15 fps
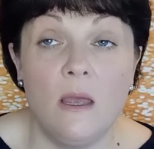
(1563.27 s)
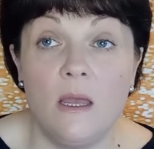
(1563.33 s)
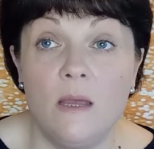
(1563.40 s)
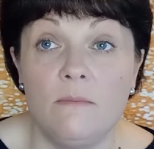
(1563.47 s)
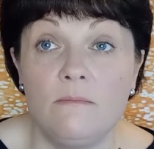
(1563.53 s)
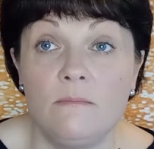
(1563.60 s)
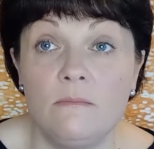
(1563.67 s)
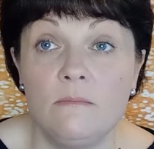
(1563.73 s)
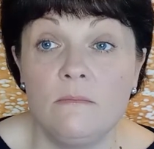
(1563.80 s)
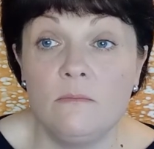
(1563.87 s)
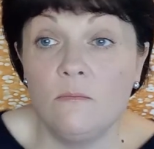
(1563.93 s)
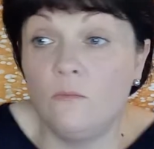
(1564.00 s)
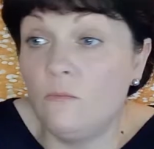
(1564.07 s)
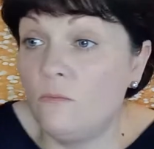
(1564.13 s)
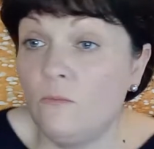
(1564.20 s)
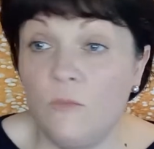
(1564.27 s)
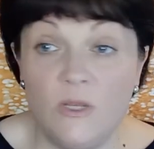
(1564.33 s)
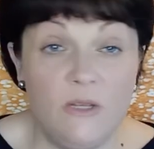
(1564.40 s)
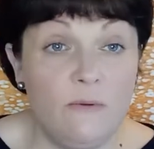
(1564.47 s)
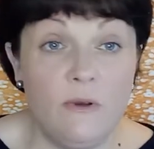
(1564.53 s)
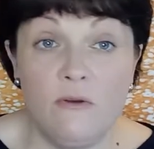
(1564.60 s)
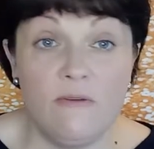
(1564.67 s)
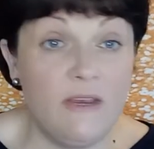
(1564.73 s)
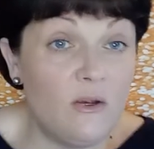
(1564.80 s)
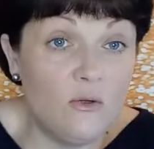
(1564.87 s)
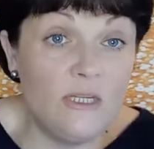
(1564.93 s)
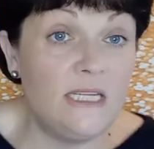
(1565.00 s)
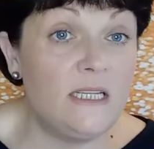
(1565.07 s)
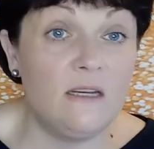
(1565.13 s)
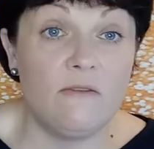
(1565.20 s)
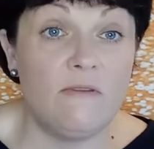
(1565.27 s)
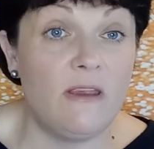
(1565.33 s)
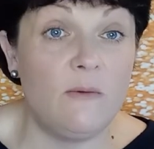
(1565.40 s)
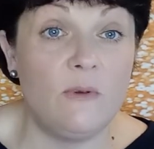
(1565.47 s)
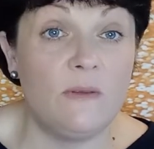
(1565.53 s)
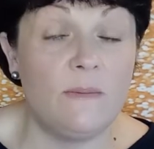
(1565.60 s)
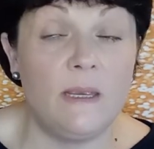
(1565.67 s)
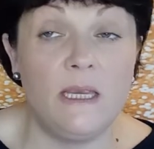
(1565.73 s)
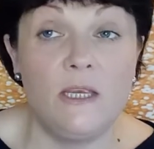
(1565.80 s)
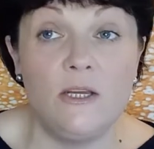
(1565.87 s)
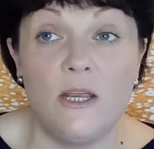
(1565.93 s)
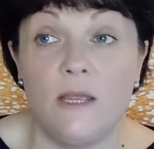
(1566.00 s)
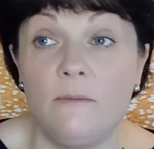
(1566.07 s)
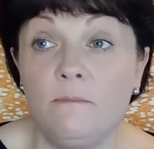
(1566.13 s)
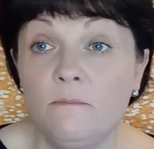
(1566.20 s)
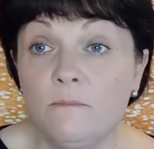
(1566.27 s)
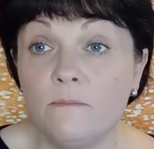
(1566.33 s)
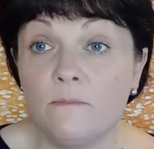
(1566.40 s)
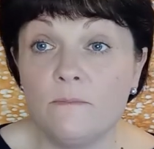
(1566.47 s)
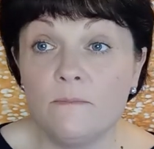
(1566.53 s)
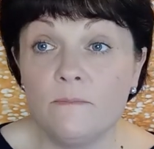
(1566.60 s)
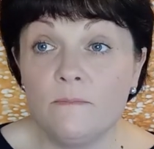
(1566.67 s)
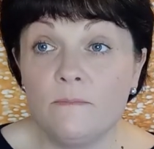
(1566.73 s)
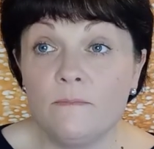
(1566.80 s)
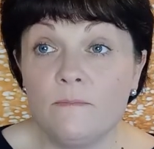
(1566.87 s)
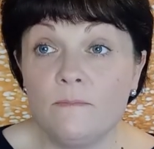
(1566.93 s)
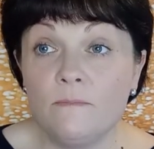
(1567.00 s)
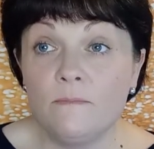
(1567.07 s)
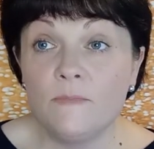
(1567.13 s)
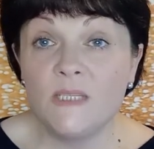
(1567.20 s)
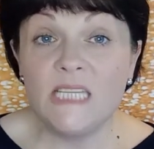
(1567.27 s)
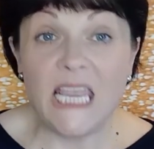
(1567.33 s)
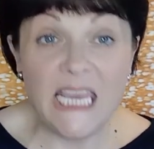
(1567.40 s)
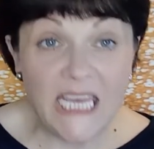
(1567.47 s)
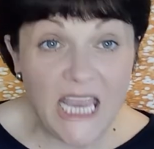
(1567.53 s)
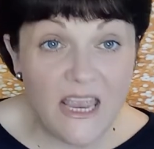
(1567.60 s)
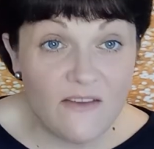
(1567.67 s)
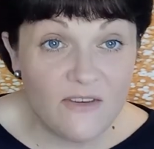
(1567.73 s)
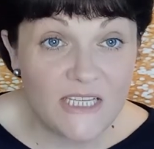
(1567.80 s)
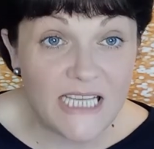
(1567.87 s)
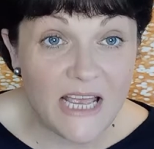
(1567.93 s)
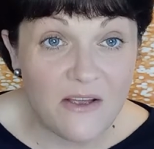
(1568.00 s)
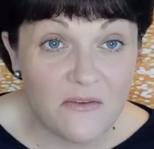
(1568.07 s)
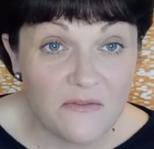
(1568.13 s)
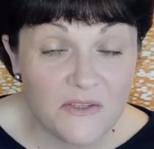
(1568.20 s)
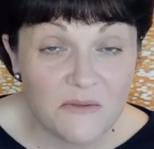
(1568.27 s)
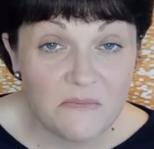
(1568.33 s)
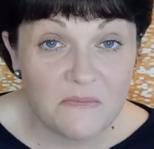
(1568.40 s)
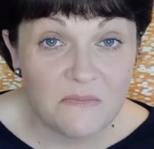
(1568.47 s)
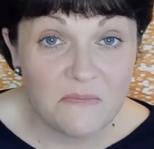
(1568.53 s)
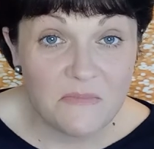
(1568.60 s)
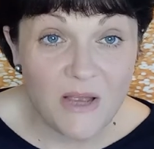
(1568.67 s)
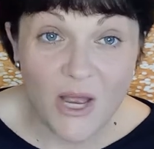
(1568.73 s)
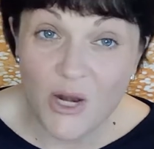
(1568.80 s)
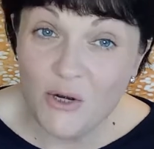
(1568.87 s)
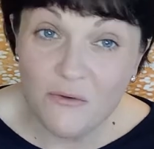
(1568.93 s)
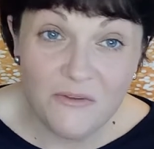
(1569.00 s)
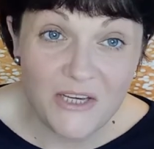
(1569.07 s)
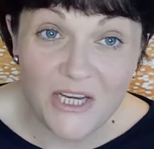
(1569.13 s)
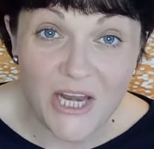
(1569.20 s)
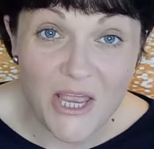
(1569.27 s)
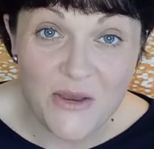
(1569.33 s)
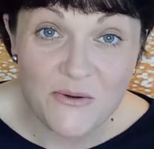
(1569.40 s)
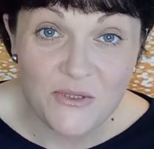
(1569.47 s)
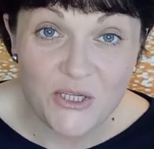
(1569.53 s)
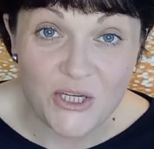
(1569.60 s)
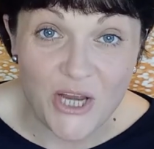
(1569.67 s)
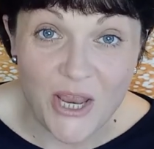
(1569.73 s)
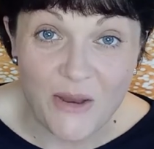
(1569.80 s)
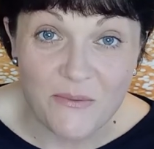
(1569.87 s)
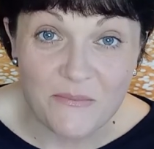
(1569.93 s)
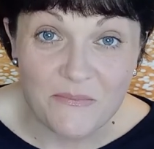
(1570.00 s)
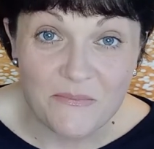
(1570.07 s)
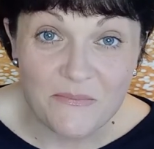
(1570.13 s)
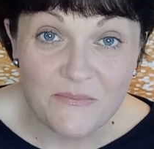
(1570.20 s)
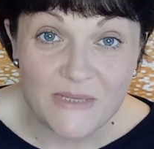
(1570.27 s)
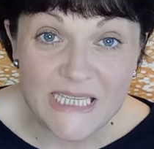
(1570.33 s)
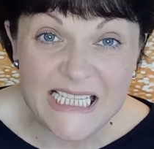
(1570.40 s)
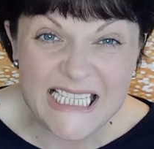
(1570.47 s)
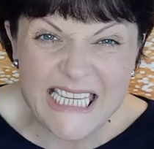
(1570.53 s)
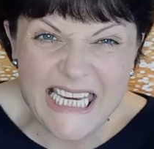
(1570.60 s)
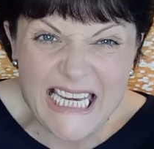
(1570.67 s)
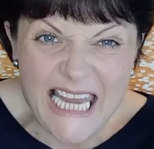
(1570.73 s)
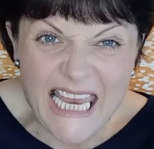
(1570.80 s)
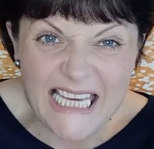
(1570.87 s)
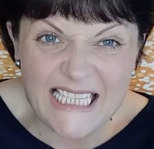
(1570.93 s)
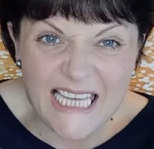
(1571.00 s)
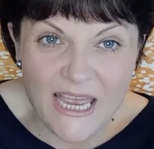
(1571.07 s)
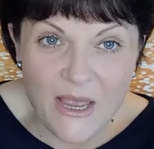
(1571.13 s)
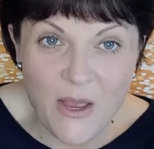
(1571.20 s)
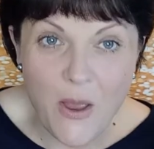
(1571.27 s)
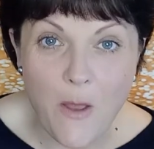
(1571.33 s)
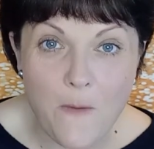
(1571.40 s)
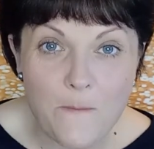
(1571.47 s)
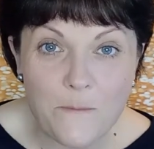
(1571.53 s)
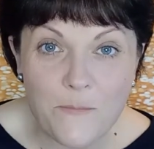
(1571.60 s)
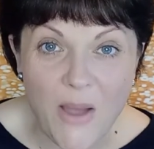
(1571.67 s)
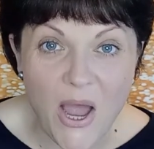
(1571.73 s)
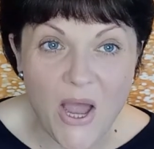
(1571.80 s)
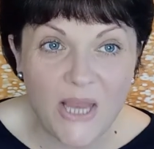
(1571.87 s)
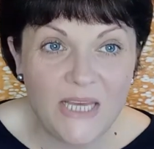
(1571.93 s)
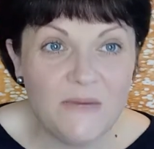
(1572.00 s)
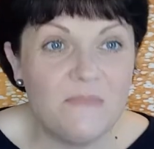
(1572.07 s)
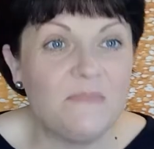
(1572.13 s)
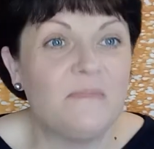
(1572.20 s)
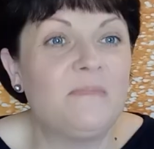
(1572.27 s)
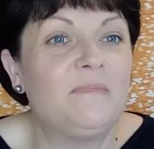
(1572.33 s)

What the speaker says: Whether you agree or disagree with me, you know. Take care of yourselves. I love you loads, you know. See you later. Bye.